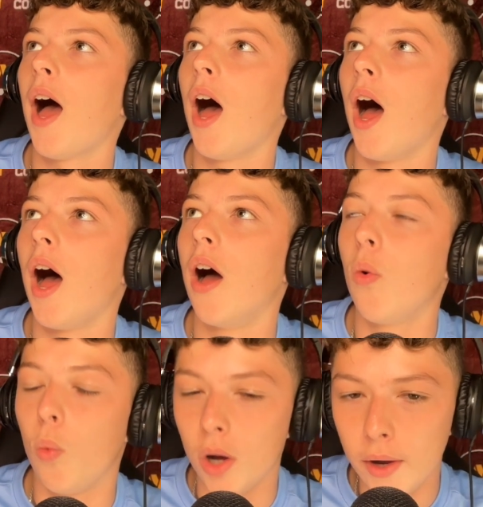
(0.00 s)

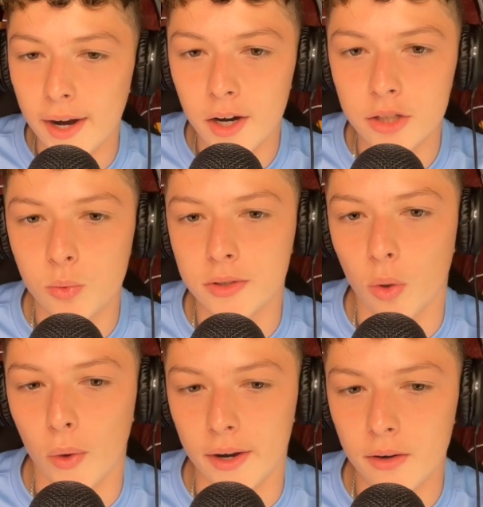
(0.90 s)
Will Harris was a
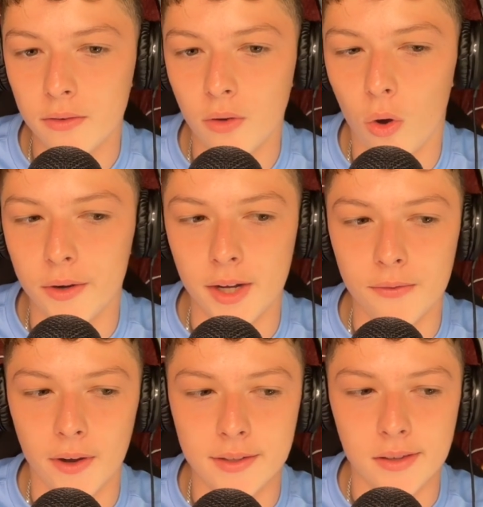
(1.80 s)
winner on
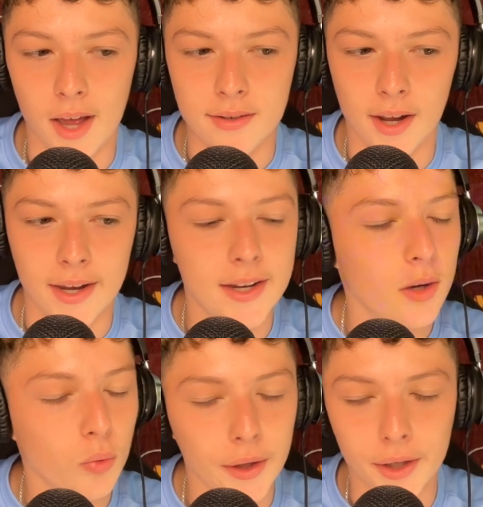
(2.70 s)
defense last night. He
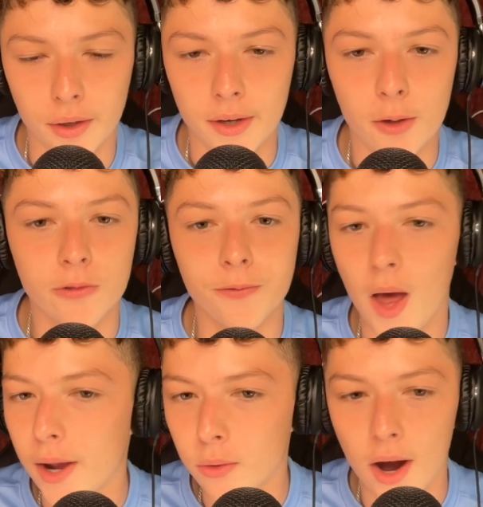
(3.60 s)
did really good. He was
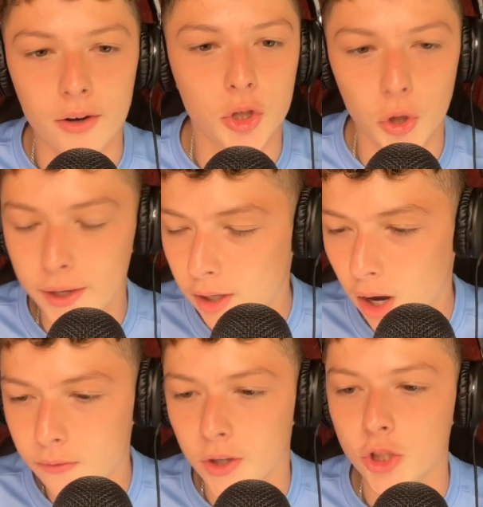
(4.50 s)
flying around, good in
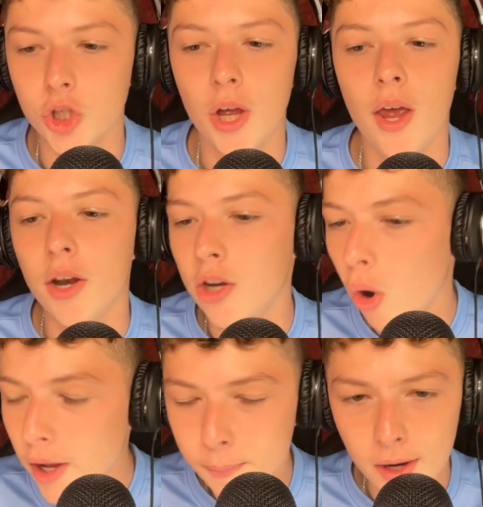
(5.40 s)
coverage.
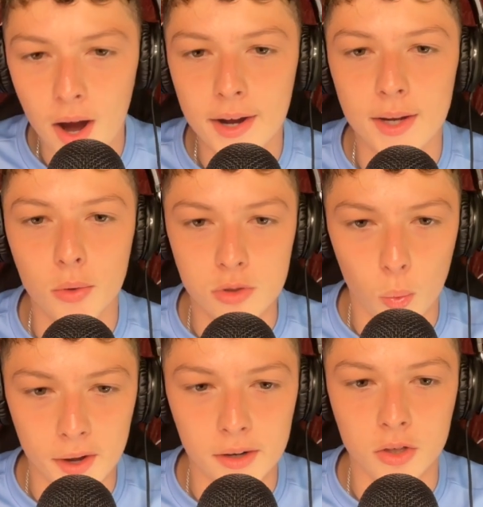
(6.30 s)
Noah Igbenogany was a
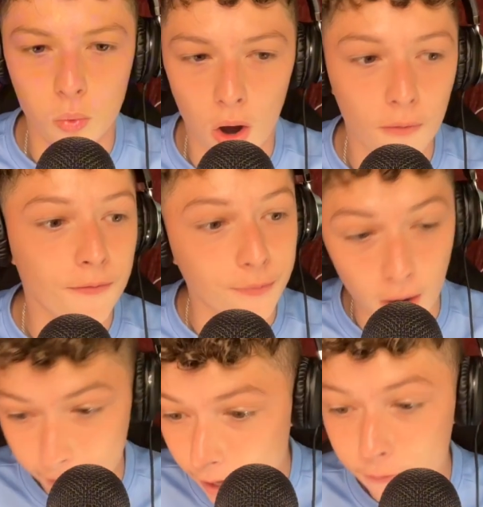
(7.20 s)
winner as well.
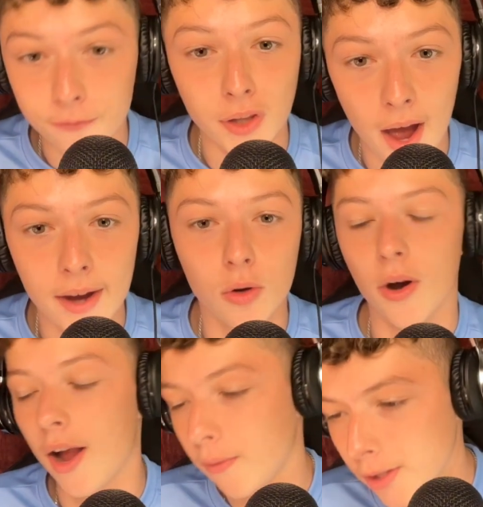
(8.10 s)
Again, flying
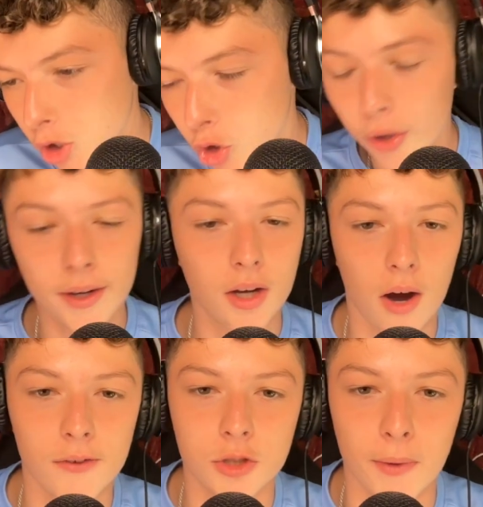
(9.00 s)
around, good in
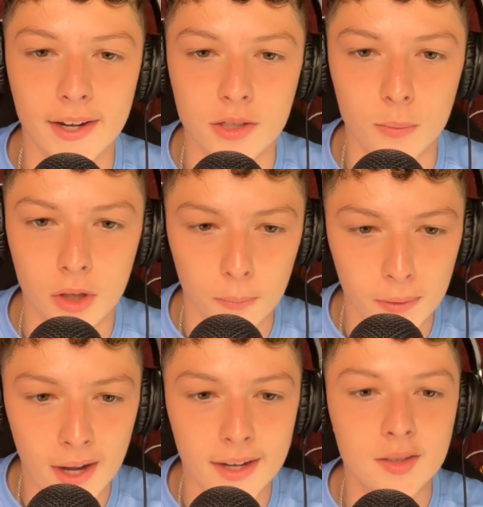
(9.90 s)
coverage, making some good
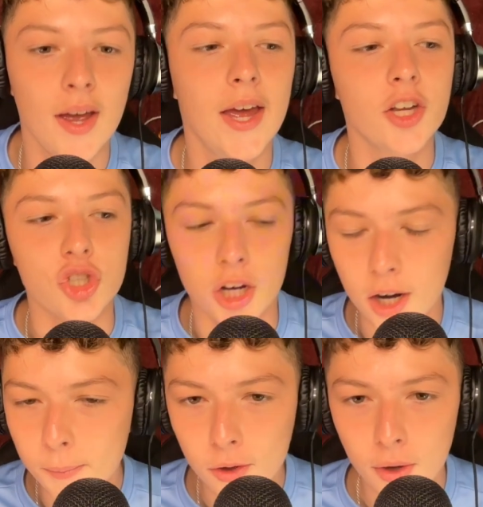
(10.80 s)
plays.
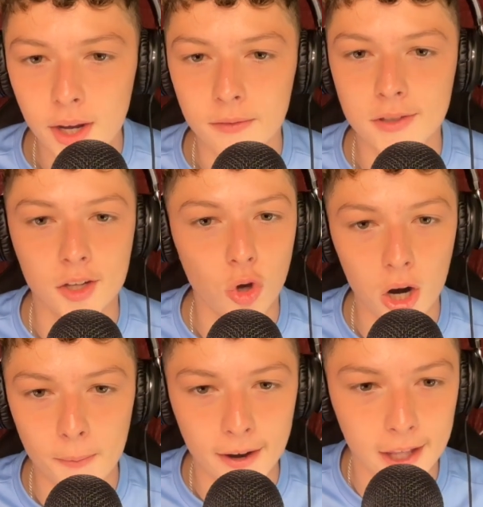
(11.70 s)
Jeremy Reeves, they
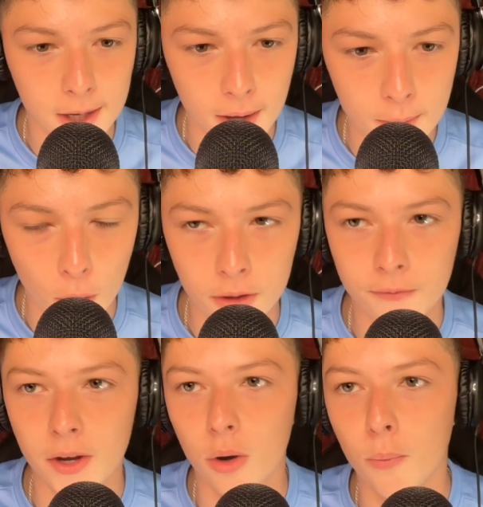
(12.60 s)
talk about getting him on the
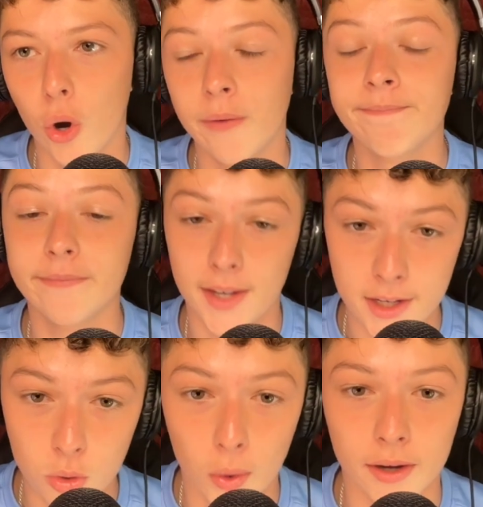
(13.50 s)
field more.
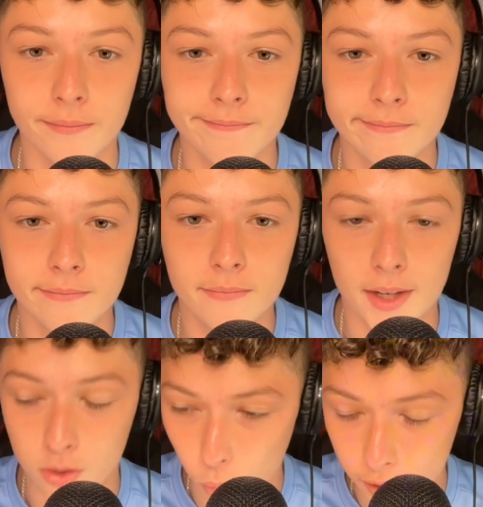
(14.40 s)
He's a winner.
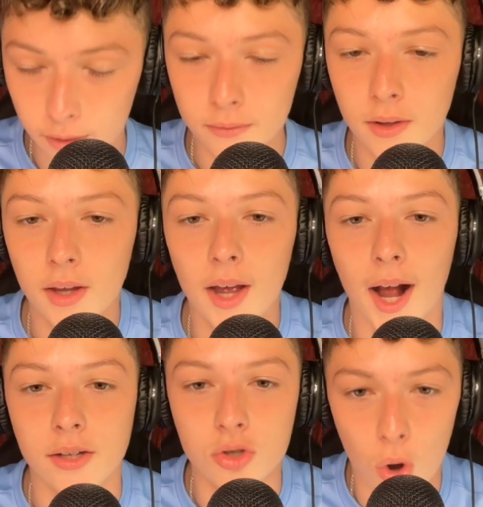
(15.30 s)
He's a winner.
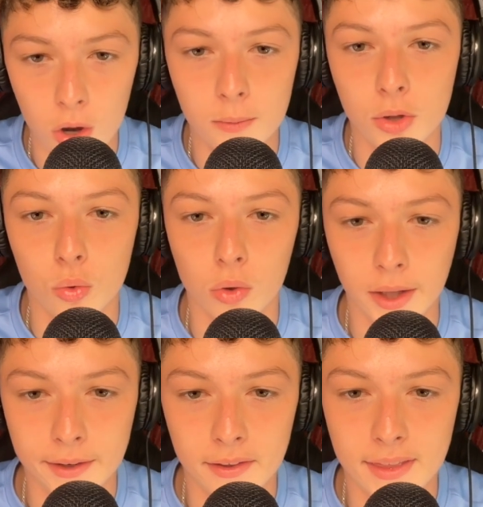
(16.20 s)
I saw him do
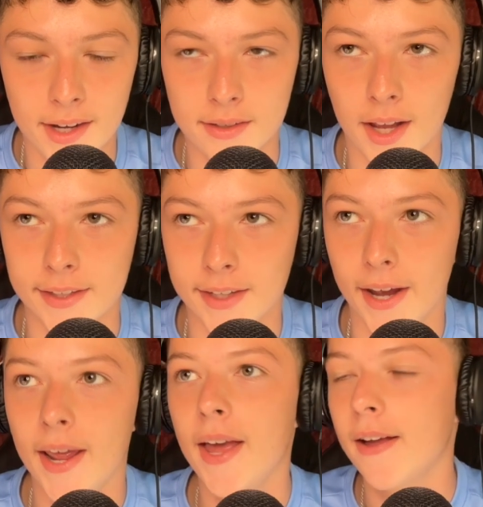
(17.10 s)
really good things last
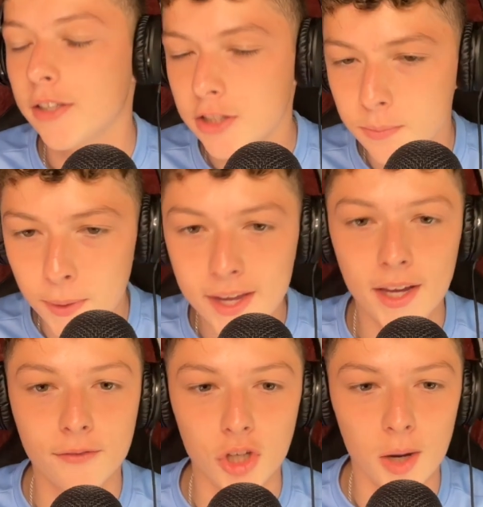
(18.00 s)
night.
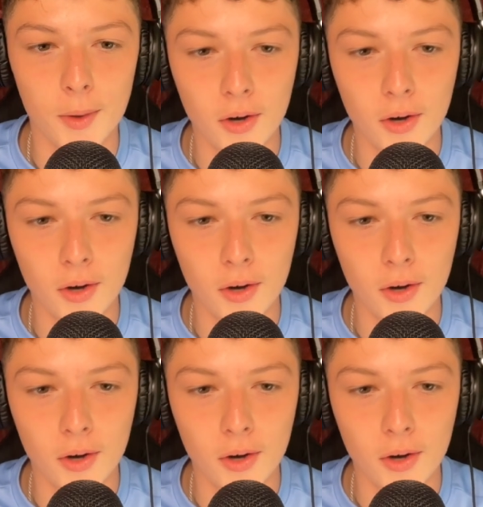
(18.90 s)
Speaking of Jeremy